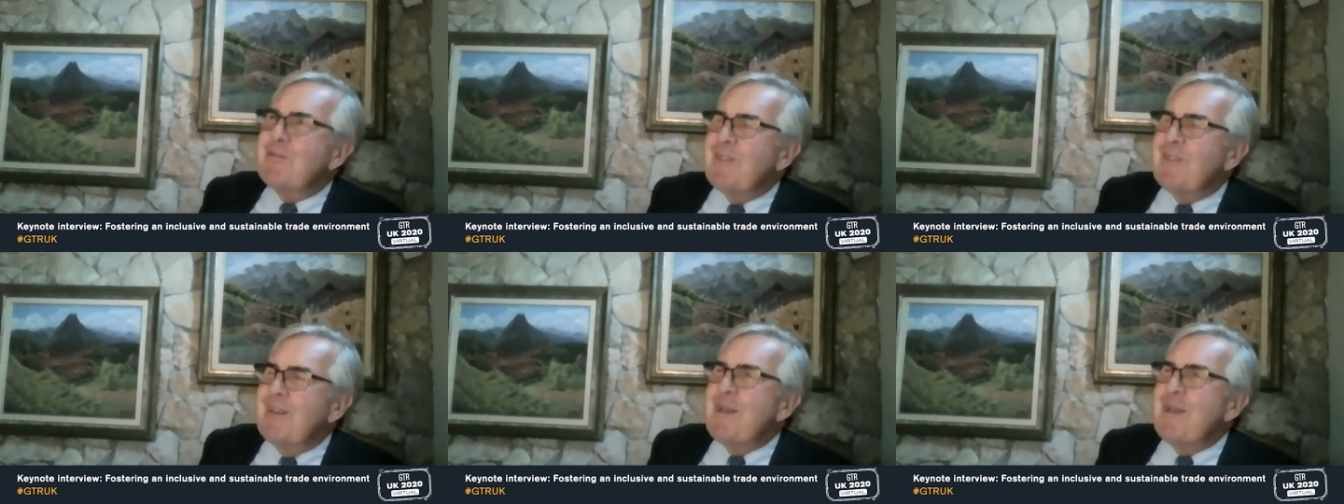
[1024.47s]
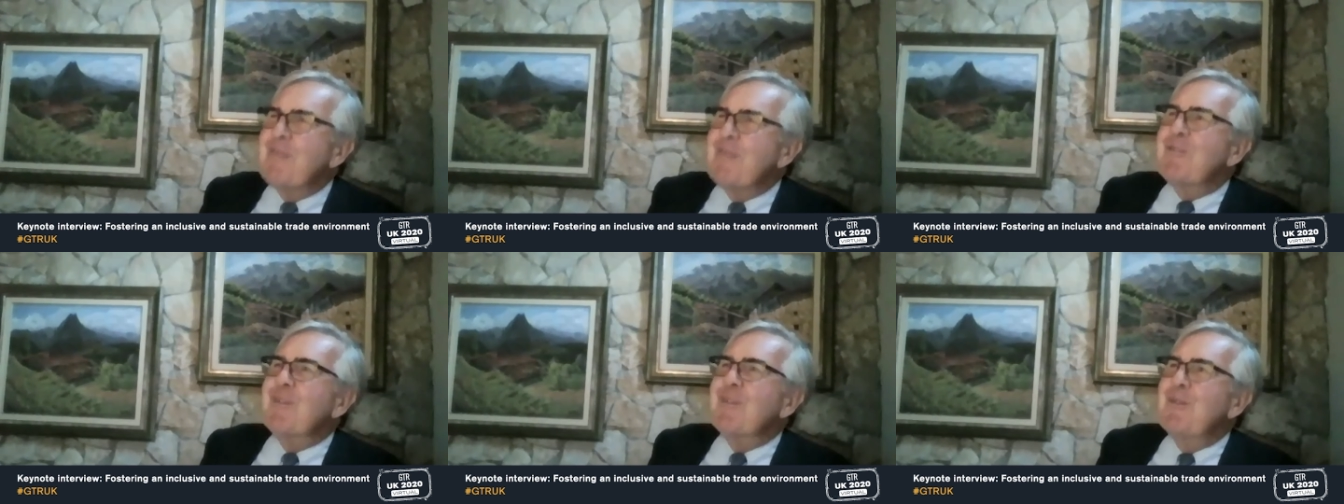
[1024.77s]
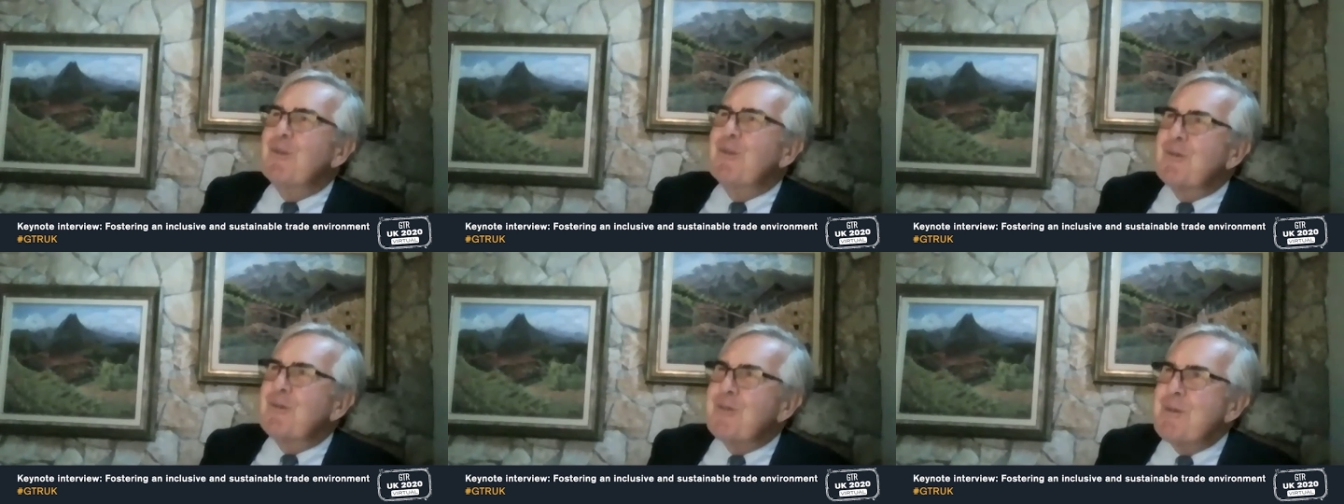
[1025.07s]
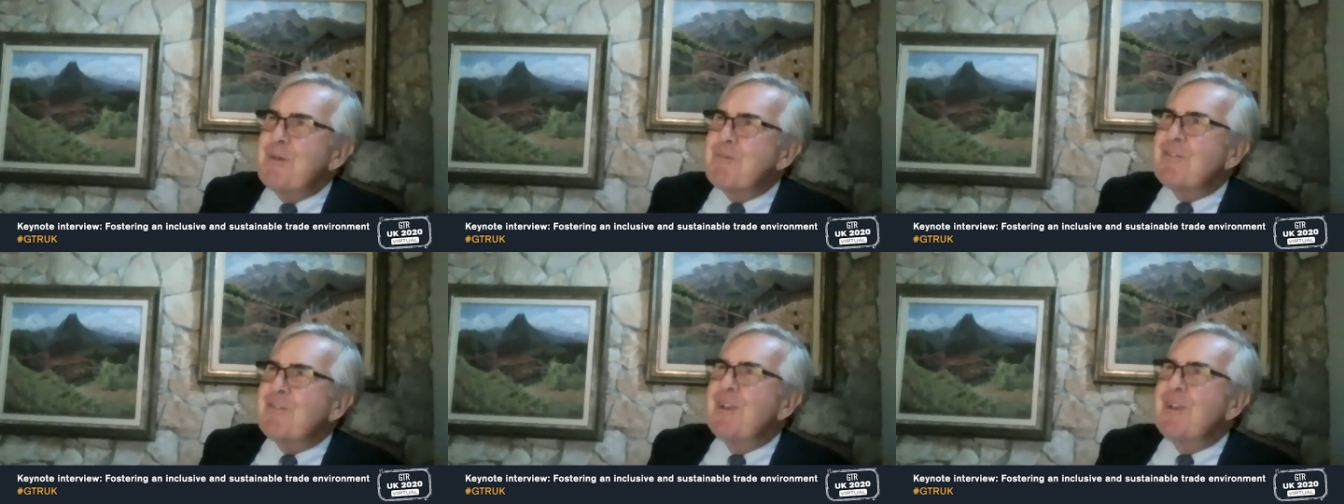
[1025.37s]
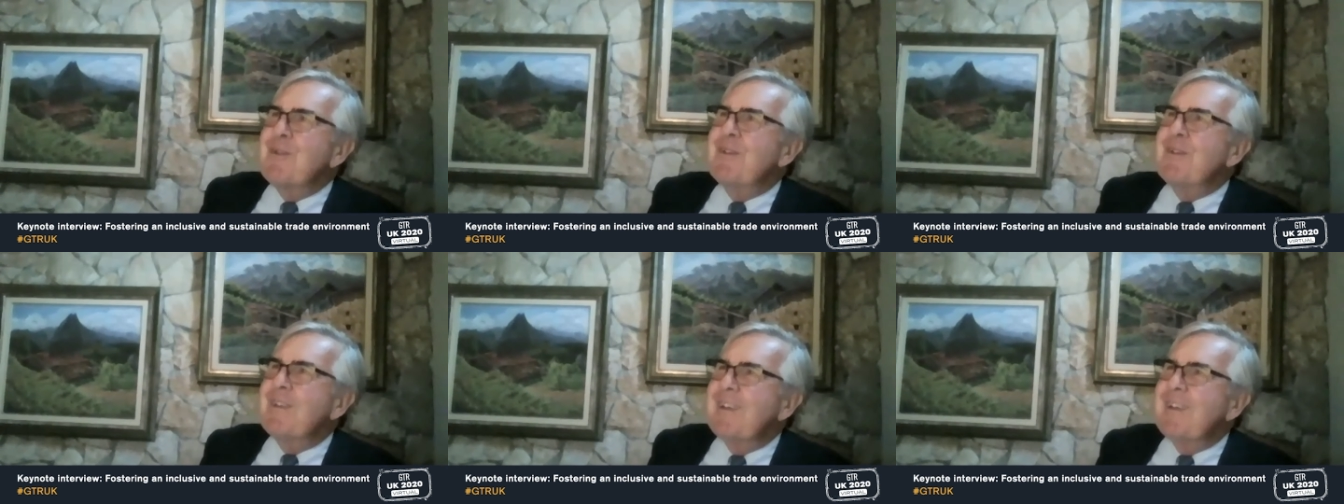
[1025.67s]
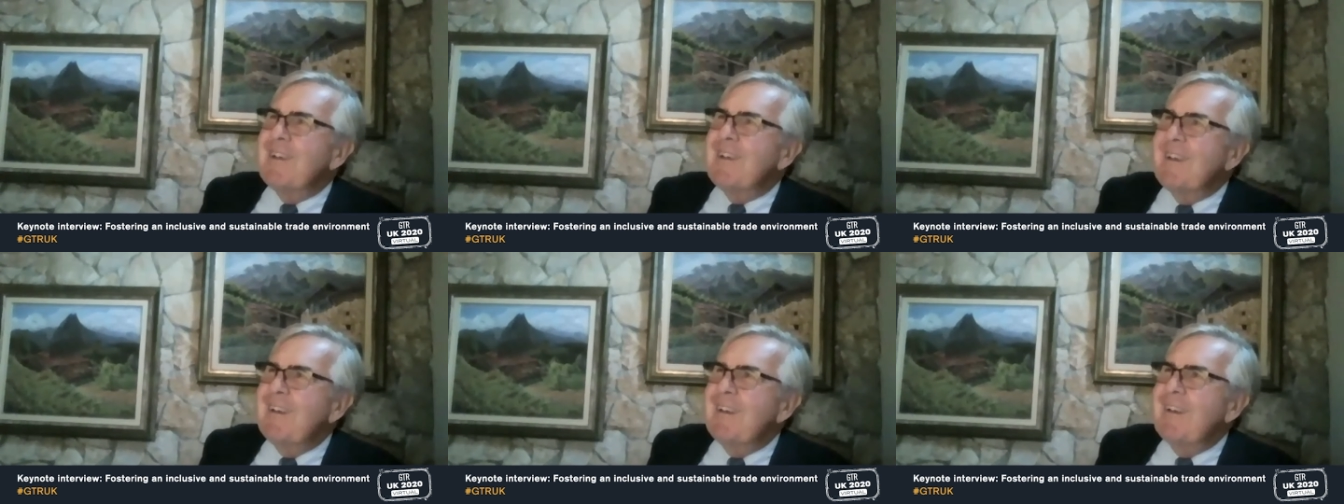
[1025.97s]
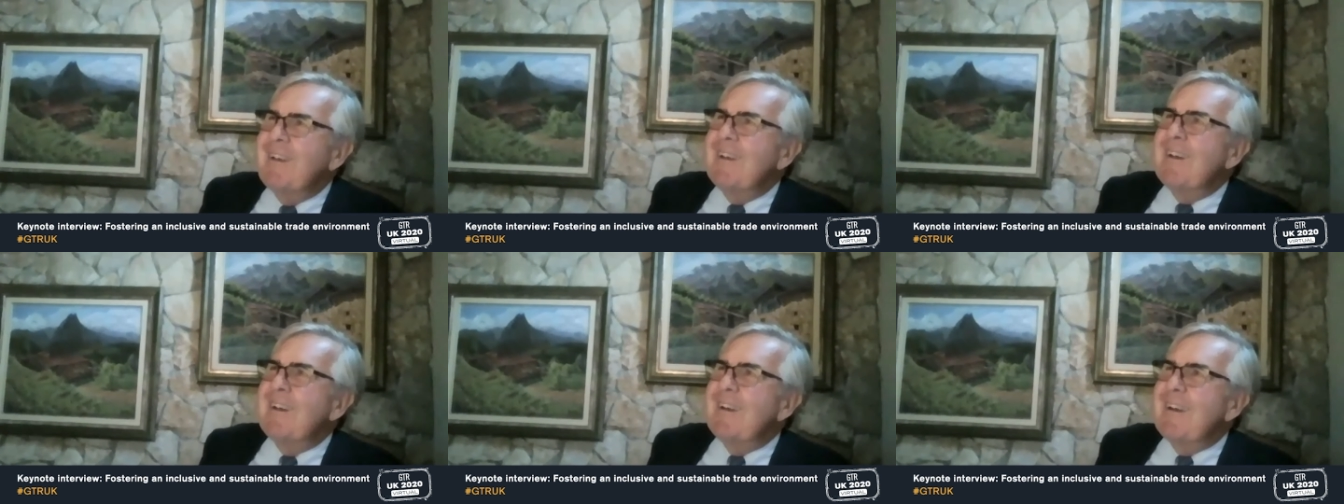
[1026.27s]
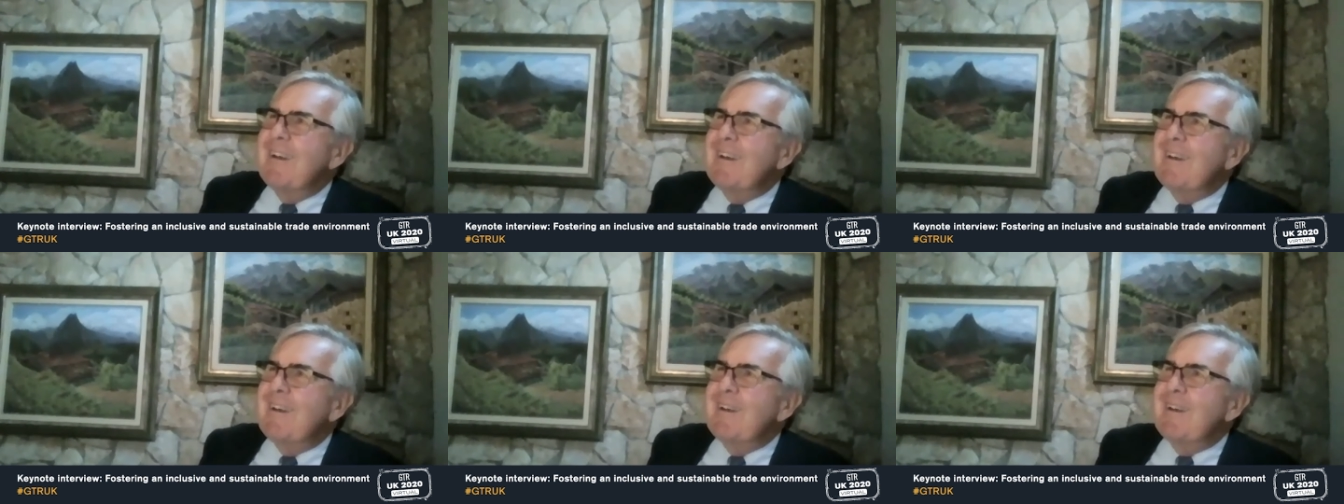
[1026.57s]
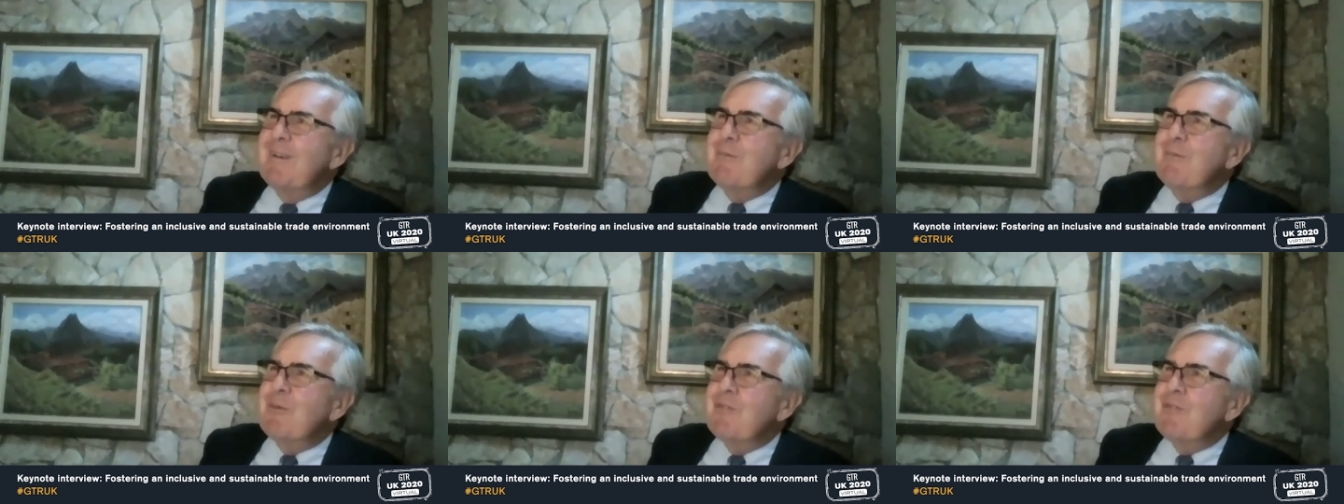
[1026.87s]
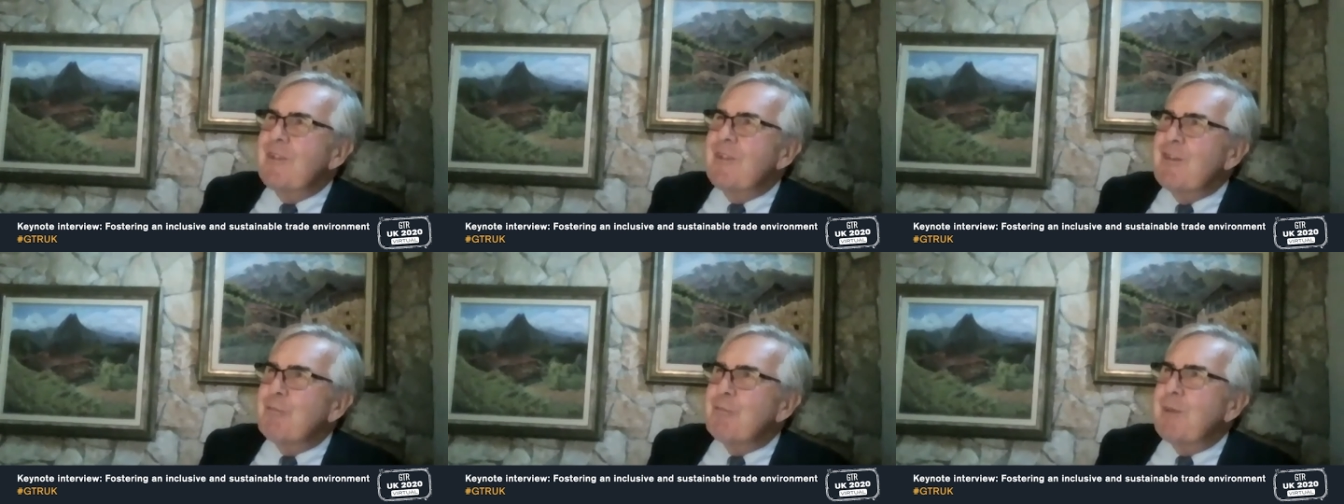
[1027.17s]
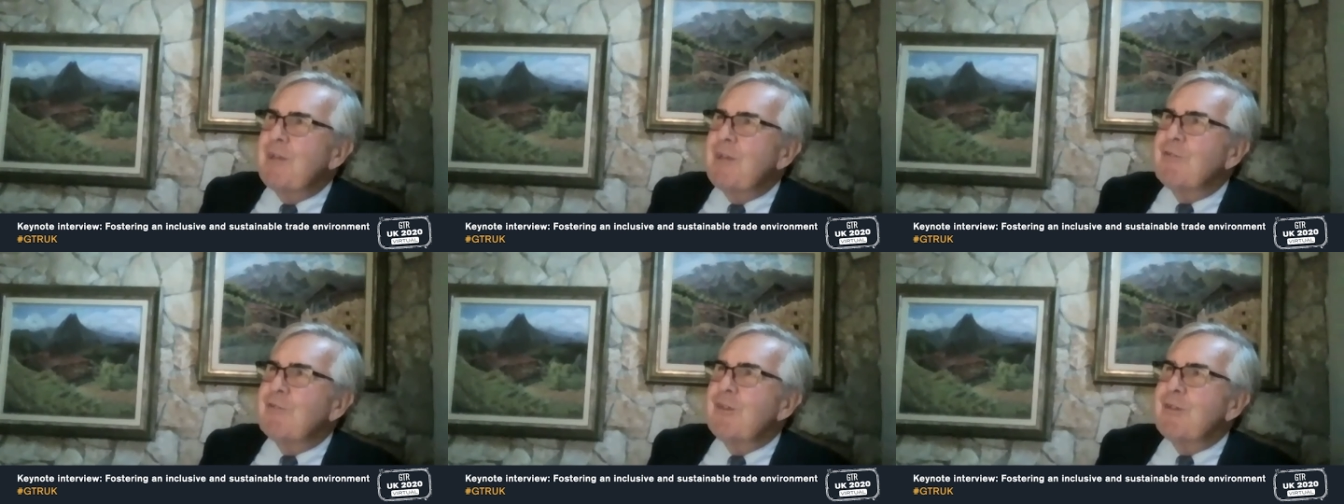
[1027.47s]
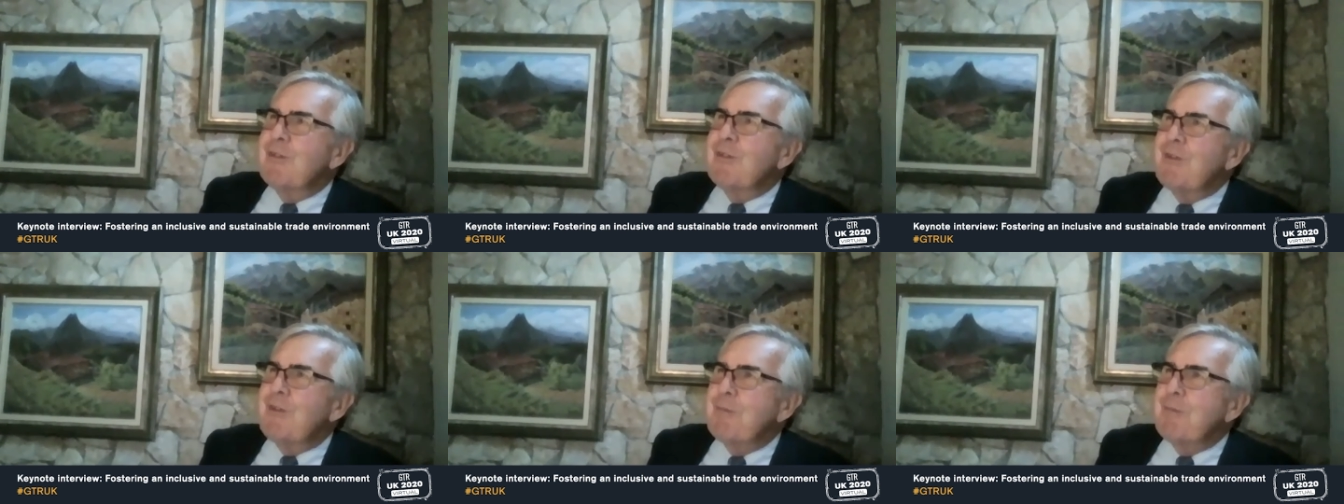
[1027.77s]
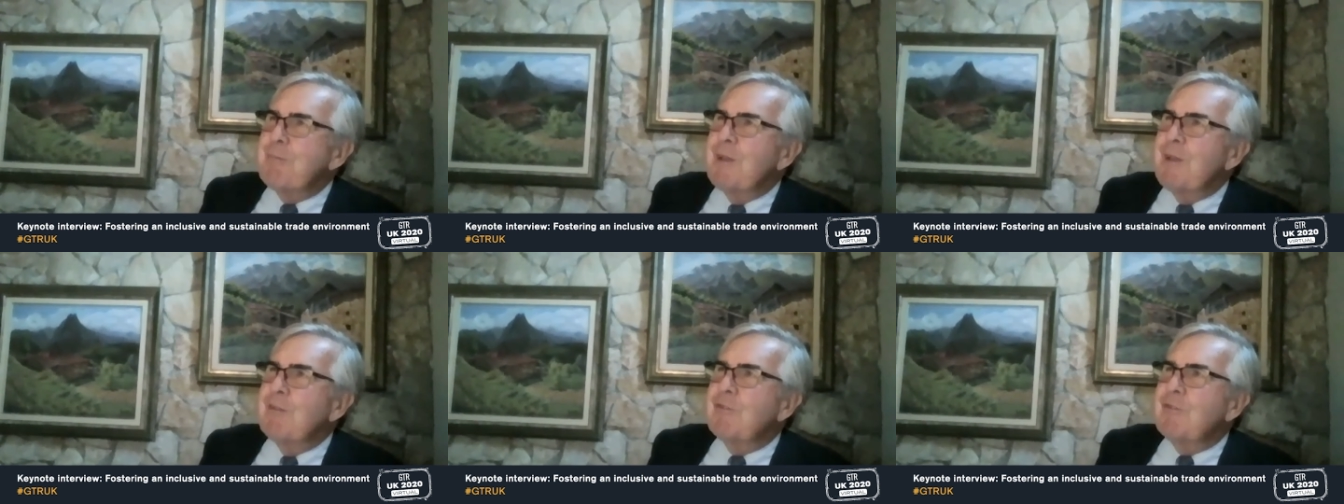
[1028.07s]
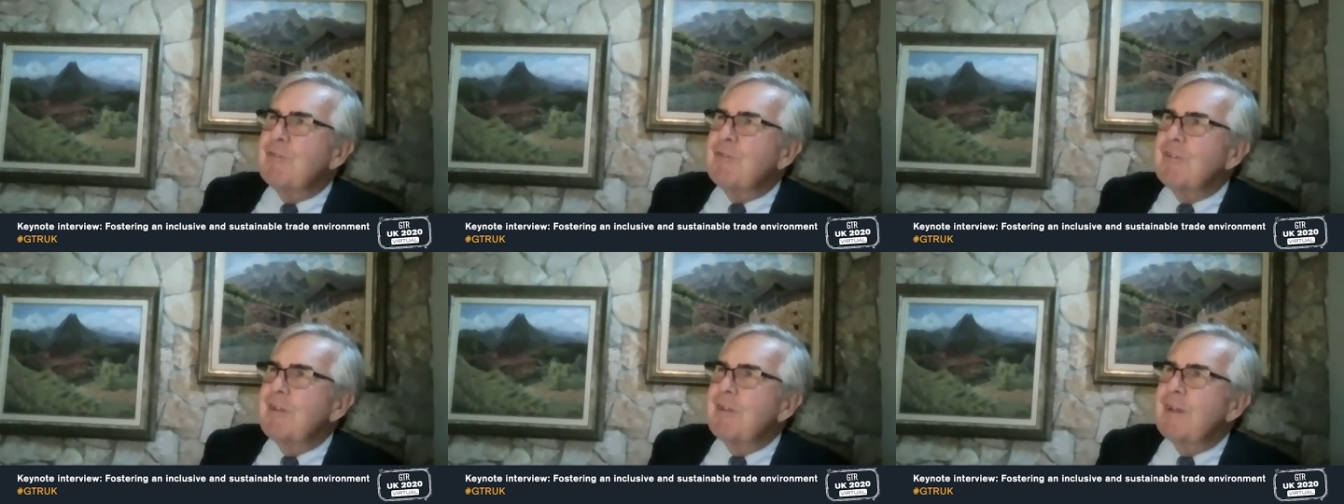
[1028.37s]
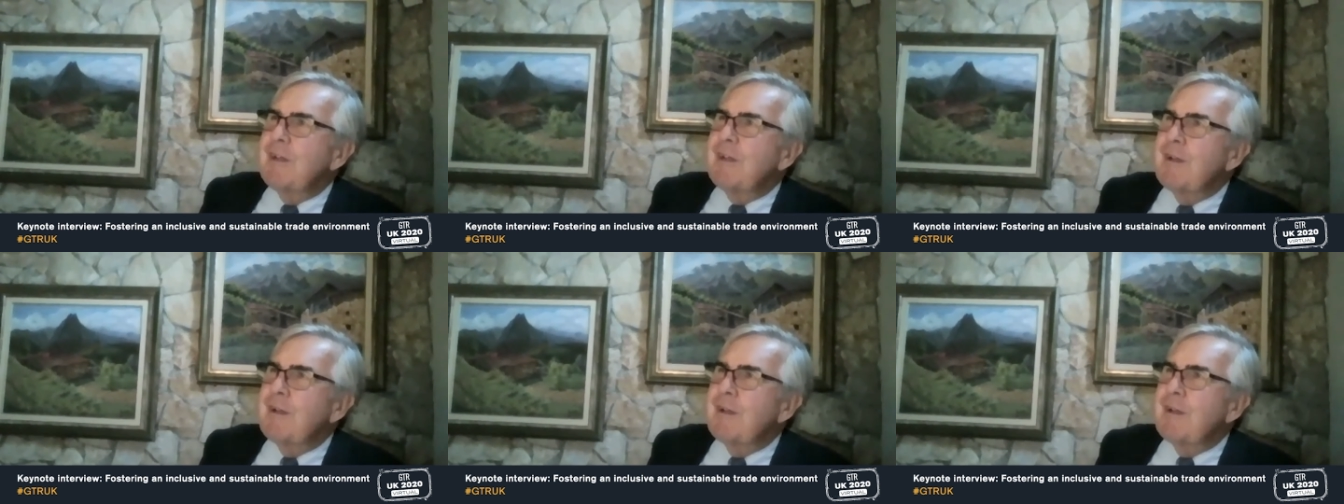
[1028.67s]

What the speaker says: So Lord Grimstone was in his place on the front bench